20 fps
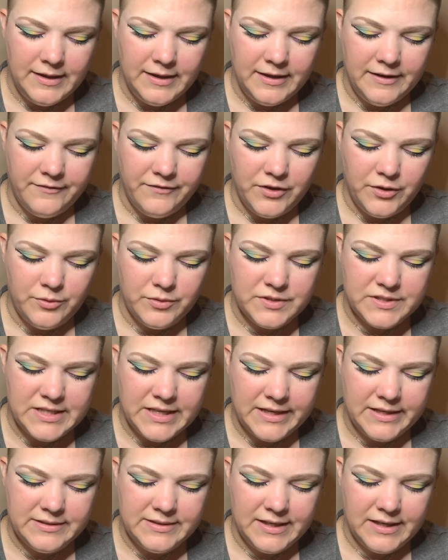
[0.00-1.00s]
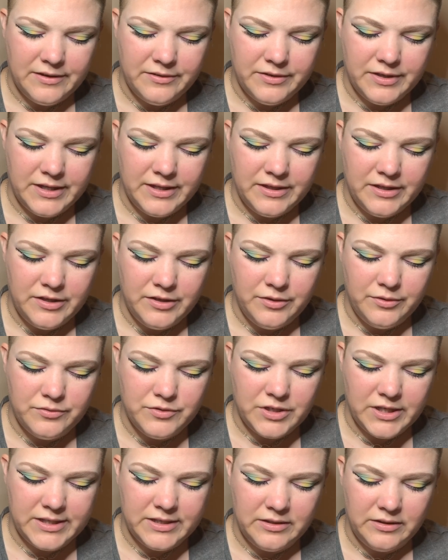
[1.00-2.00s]
if you set it down and then you
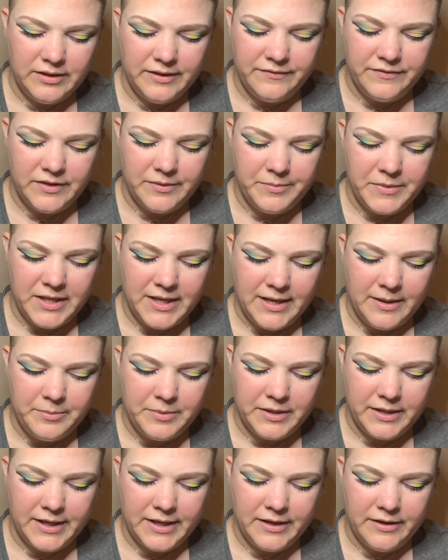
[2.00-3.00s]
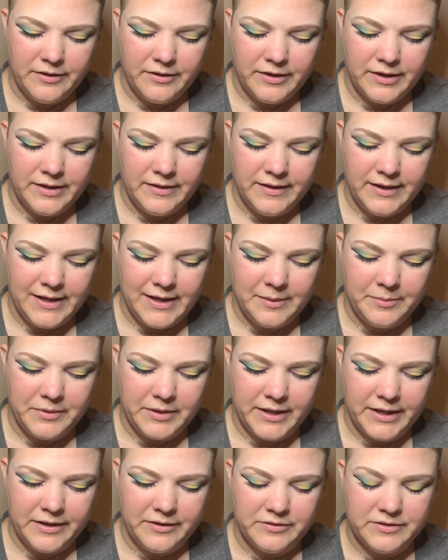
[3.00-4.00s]
try to lift up the applicator and the
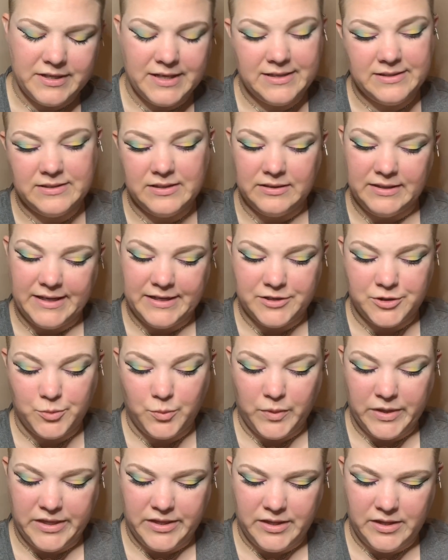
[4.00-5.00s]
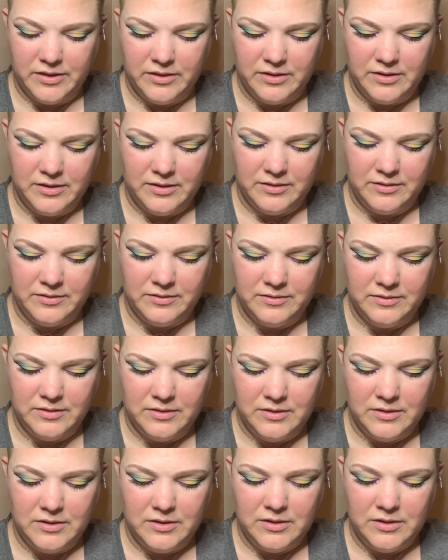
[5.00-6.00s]
applicator takes the lash with it, then
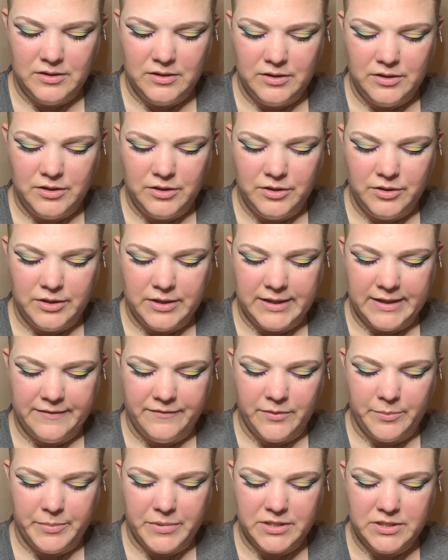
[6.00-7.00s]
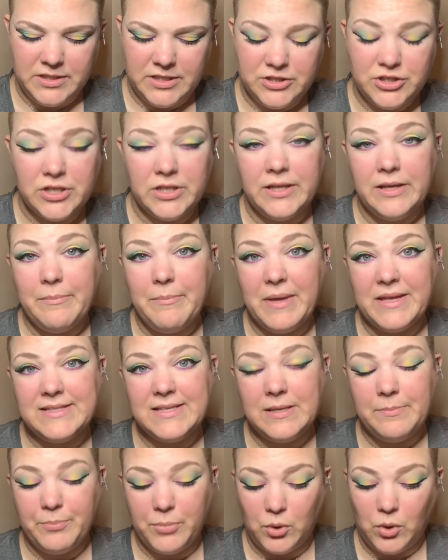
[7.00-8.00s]
you could have a potentially
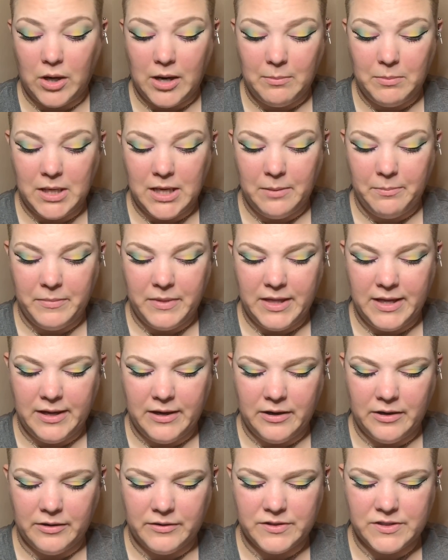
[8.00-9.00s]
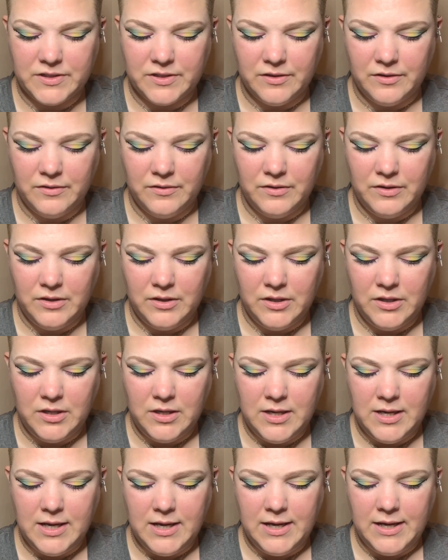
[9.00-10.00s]
messy problem there. So
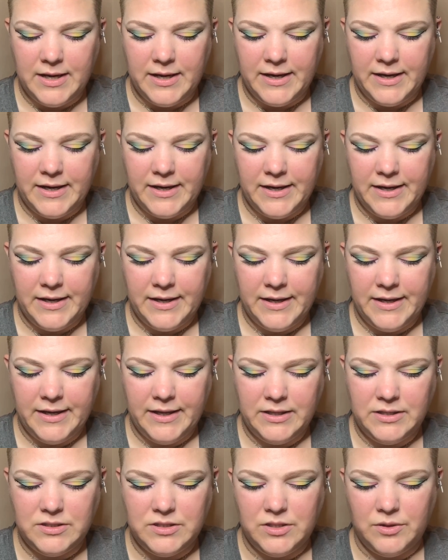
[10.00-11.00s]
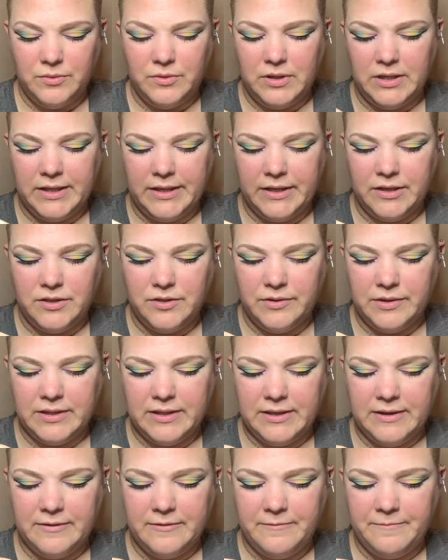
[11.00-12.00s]
I don't like
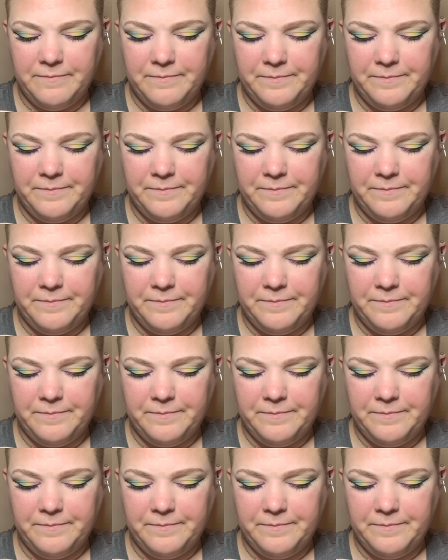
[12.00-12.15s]
doing that.